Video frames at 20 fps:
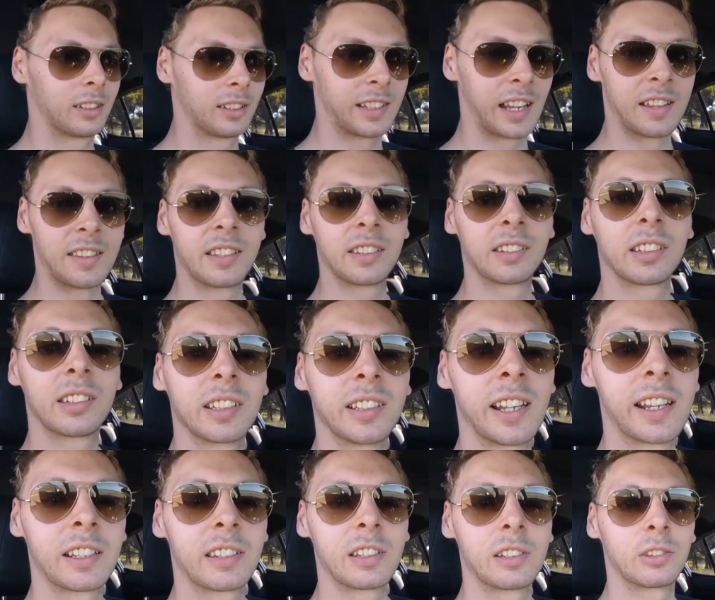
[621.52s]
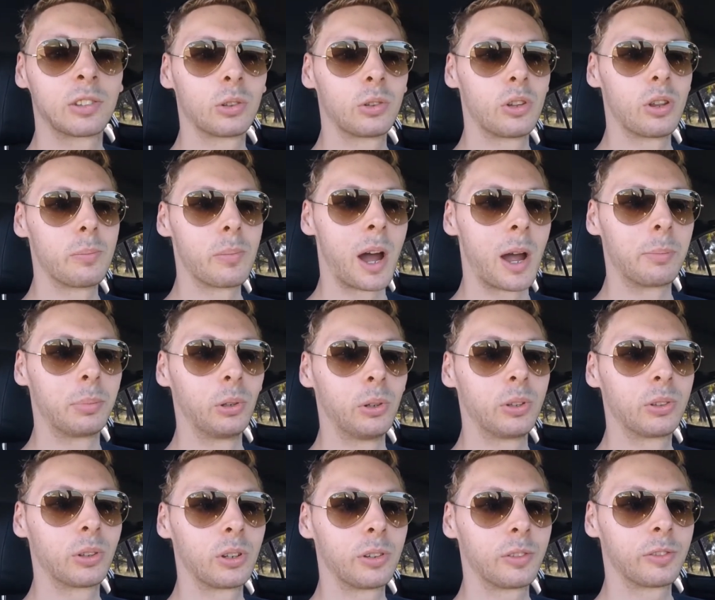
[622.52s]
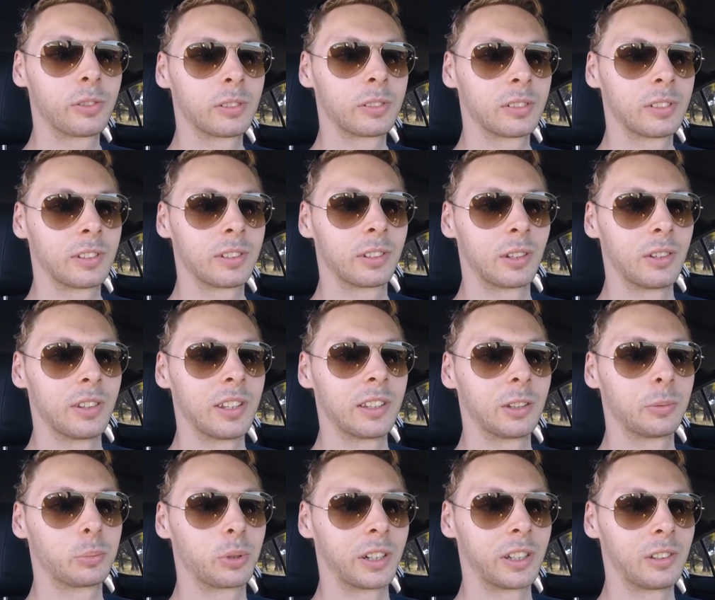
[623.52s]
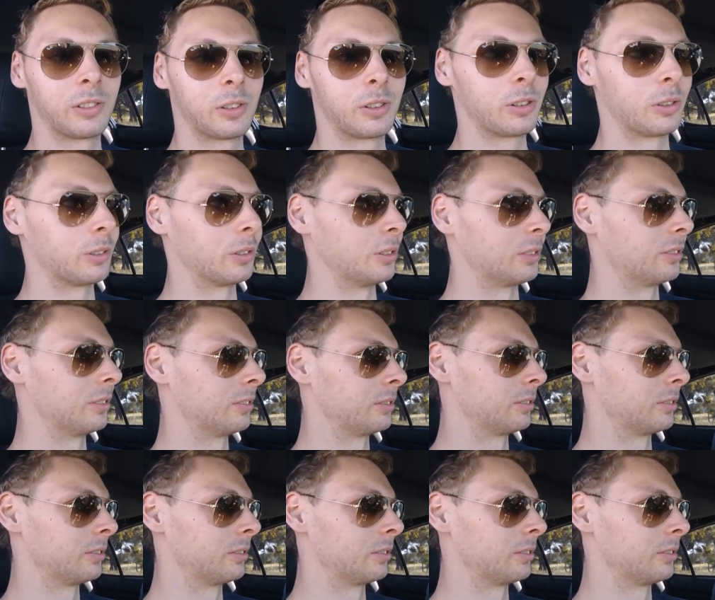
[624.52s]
Now this is connected to my Bluetooth, so this is pretty cool.